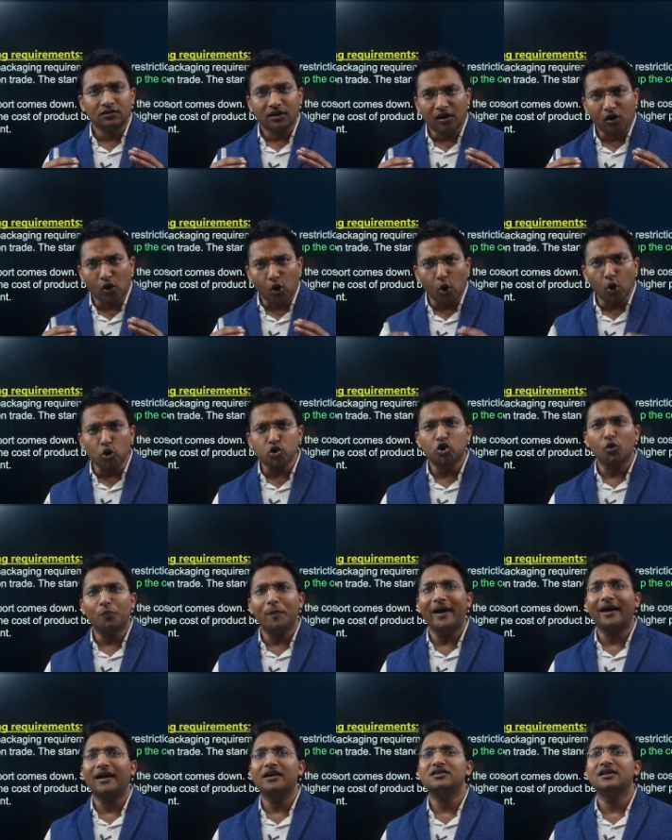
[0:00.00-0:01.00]
The cost
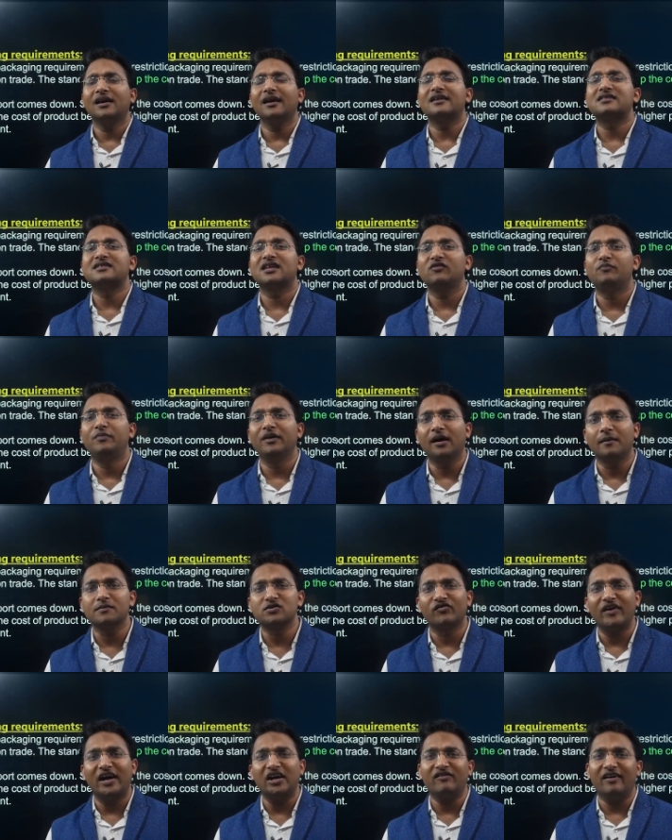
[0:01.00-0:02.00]
of packaging itself
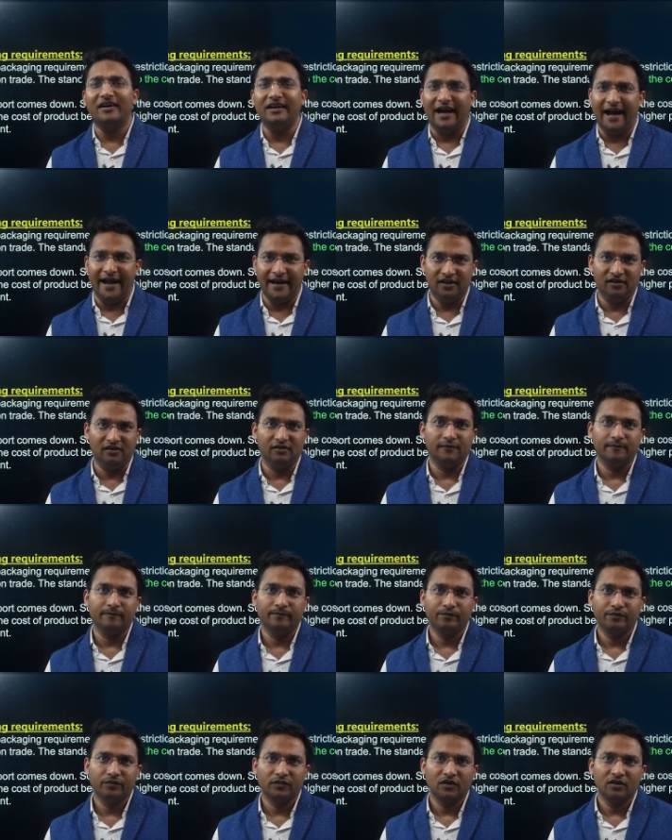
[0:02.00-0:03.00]
becomes very, very high,
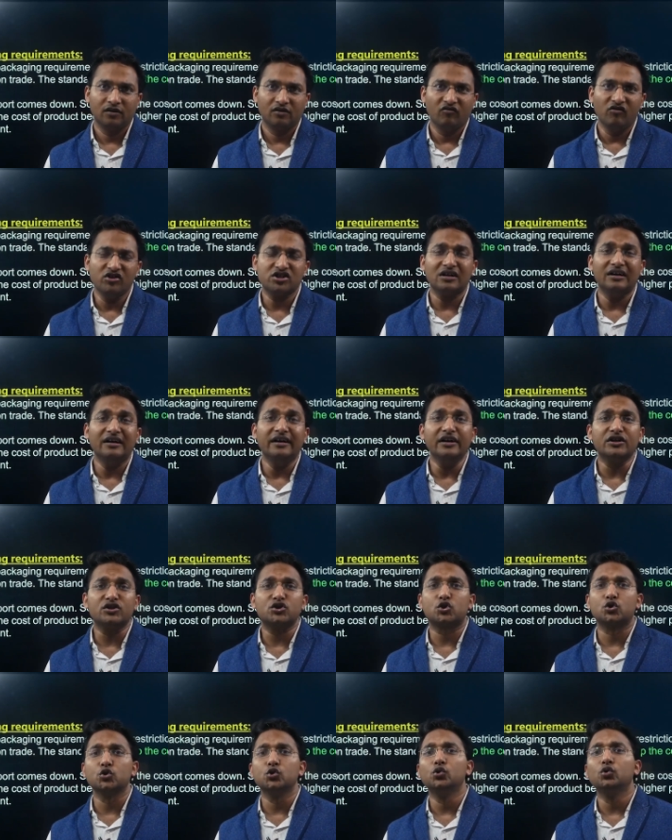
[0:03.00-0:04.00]
which
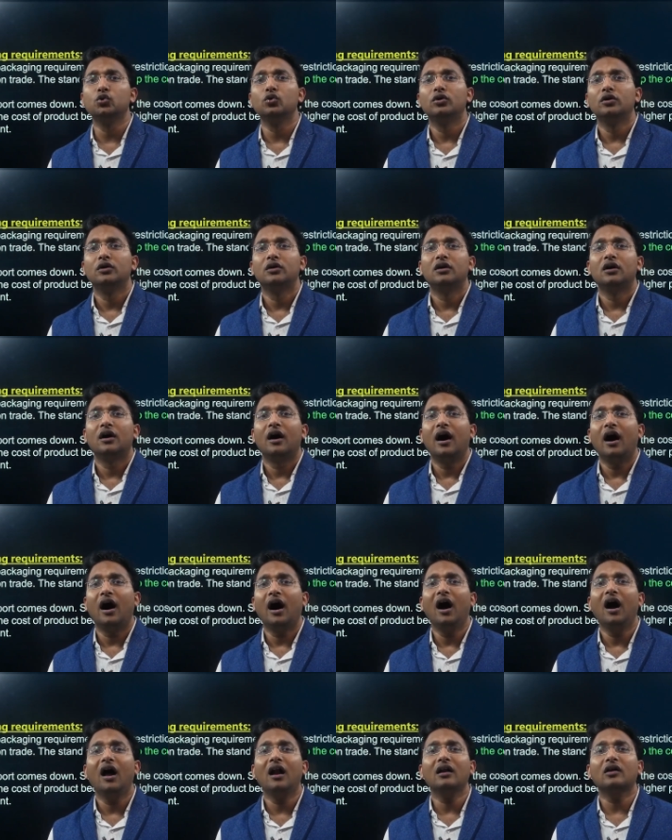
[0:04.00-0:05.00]
leads to
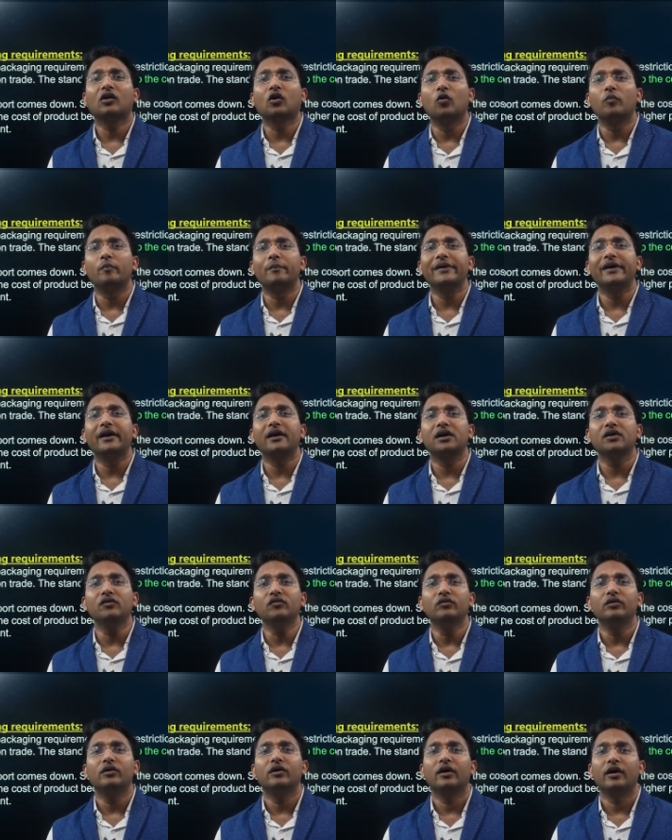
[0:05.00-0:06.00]

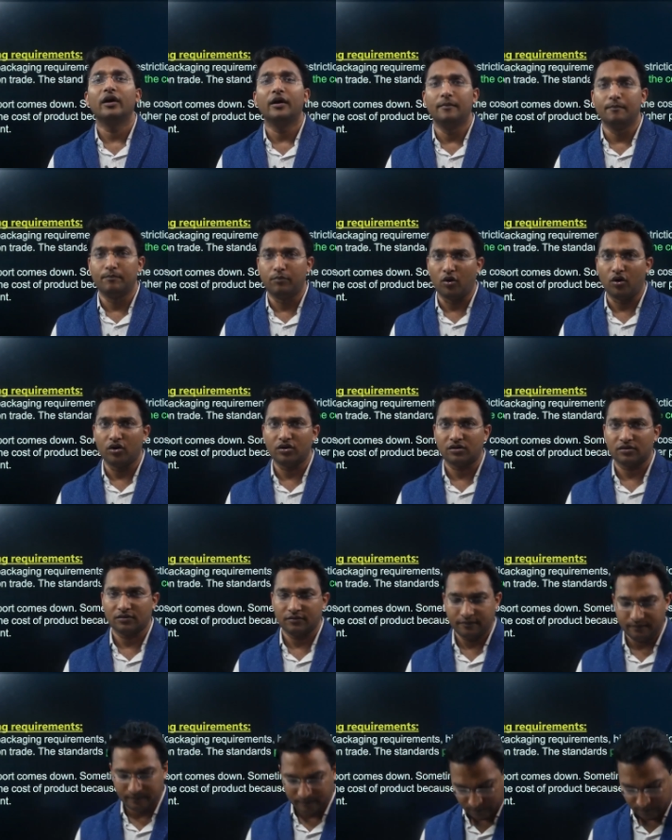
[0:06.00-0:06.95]
uncompetitive import.